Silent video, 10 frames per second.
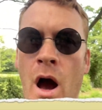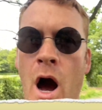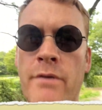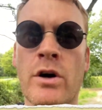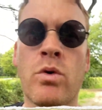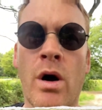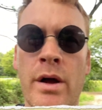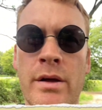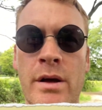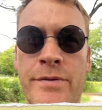I've got
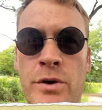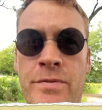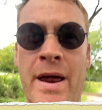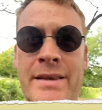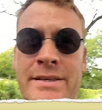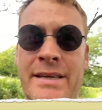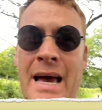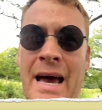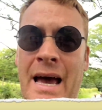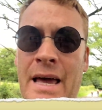quite a few friends
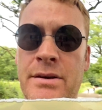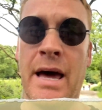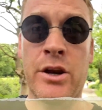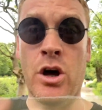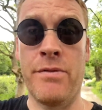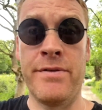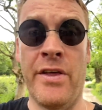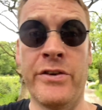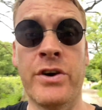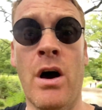and I had a girlfriend at
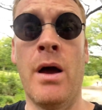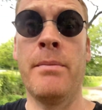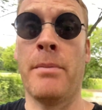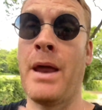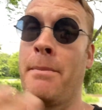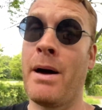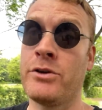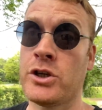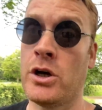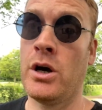the time. I'm now married
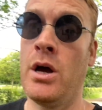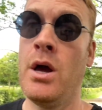to her,